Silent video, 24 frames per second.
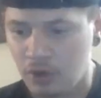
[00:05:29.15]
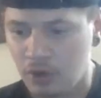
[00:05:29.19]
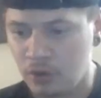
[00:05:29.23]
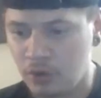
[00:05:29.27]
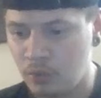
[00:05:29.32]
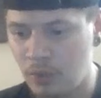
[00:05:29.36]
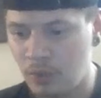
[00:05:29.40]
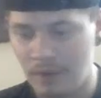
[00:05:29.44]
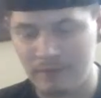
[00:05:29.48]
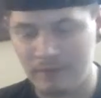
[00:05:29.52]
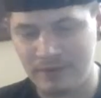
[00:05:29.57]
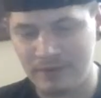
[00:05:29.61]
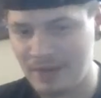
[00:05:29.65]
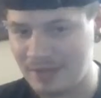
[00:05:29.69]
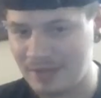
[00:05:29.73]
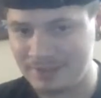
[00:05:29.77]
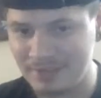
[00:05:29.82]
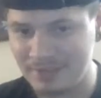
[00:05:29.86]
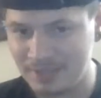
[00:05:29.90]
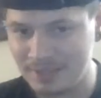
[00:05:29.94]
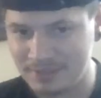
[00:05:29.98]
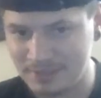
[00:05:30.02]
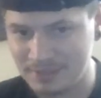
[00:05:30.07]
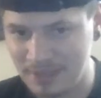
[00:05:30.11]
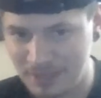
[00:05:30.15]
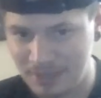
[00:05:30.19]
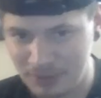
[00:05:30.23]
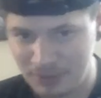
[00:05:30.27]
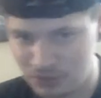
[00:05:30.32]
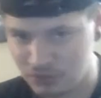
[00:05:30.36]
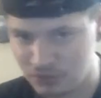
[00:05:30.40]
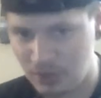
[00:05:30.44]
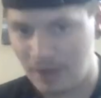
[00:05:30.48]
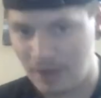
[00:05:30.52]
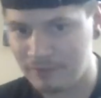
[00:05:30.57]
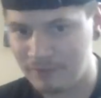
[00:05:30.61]
Whoever that designated
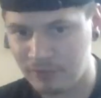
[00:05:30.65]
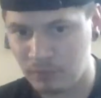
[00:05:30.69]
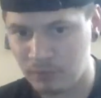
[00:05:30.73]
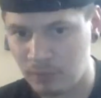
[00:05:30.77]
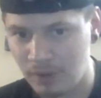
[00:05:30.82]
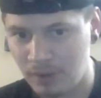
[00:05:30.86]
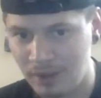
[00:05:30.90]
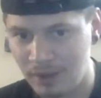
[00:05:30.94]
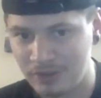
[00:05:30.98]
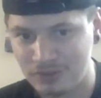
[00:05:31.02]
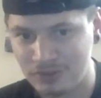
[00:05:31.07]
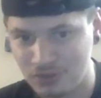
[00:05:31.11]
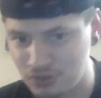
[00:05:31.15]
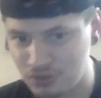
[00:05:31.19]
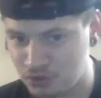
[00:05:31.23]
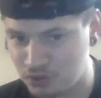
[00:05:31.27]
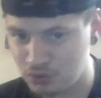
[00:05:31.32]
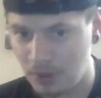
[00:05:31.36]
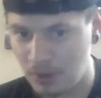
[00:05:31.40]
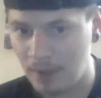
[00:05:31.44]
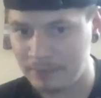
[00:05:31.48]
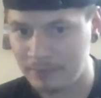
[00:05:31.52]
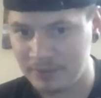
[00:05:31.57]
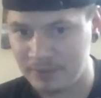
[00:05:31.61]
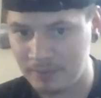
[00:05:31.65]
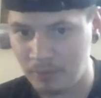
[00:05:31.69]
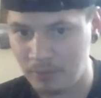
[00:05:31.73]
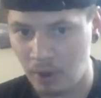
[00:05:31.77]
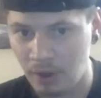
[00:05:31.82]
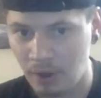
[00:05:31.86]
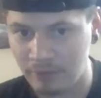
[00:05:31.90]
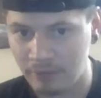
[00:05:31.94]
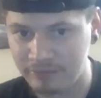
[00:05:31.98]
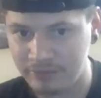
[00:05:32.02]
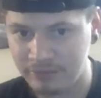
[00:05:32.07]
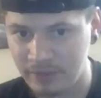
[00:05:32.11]
driver was who dropped them
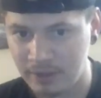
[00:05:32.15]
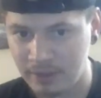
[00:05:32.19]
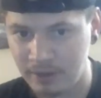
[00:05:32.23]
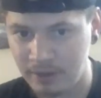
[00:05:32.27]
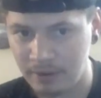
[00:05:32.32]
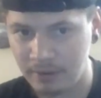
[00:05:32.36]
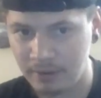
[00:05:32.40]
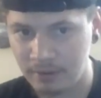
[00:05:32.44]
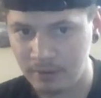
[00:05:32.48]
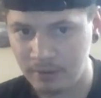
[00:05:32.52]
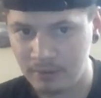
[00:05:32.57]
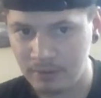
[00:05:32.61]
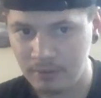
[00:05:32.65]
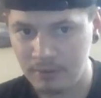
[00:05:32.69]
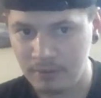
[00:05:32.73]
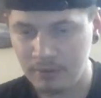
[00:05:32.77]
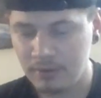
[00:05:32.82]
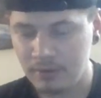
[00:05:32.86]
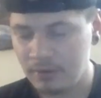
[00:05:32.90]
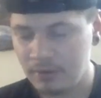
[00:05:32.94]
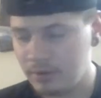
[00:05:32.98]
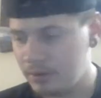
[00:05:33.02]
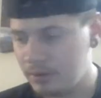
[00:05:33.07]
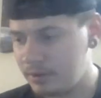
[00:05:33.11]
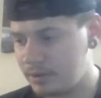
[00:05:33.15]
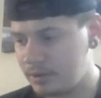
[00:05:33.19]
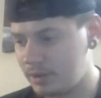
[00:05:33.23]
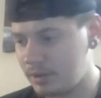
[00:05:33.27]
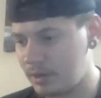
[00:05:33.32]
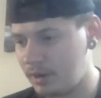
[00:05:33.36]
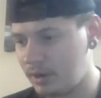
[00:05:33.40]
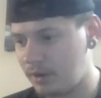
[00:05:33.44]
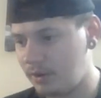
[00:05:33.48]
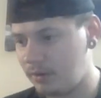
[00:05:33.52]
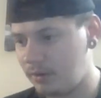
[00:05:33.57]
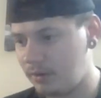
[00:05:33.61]
off there, you
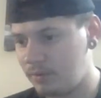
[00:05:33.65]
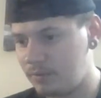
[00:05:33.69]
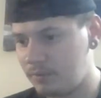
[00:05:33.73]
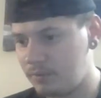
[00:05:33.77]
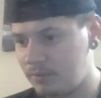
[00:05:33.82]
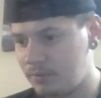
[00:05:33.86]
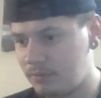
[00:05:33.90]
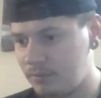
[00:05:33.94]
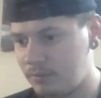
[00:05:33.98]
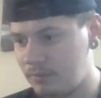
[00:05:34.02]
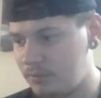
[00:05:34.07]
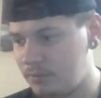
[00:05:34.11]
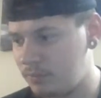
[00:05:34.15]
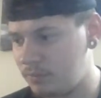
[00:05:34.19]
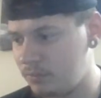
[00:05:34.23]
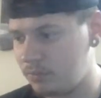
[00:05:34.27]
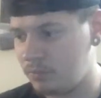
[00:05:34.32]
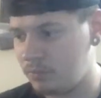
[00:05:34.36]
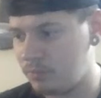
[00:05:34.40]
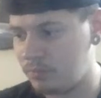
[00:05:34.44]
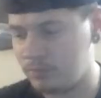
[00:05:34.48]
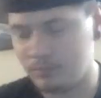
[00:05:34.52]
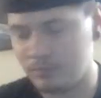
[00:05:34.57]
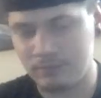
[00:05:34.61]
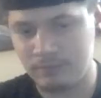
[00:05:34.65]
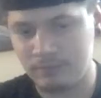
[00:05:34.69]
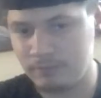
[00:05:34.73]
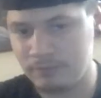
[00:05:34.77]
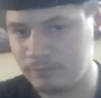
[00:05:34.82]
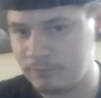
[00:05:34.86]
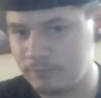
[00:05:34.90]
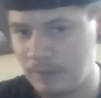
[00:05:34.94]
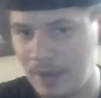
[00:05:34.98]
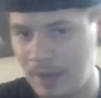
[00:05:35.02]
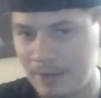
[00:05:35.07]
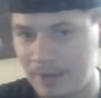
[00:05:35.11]
know,
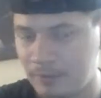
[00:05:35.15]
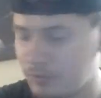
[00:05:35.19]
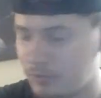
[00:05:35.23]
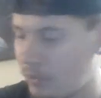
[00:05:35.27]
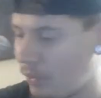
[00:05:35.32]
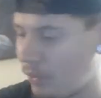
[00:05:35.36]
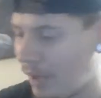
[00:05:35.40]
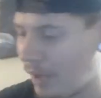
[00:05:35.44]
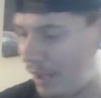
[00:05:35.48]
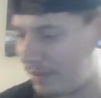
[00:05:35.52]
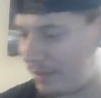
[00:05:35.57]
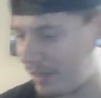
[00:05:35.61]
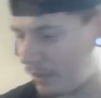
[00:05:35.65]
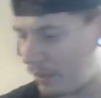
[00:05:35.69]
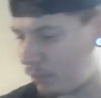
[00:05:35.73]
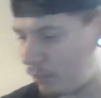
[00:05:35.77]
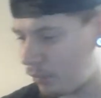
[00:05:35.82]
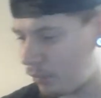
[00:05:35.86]
I don't know how that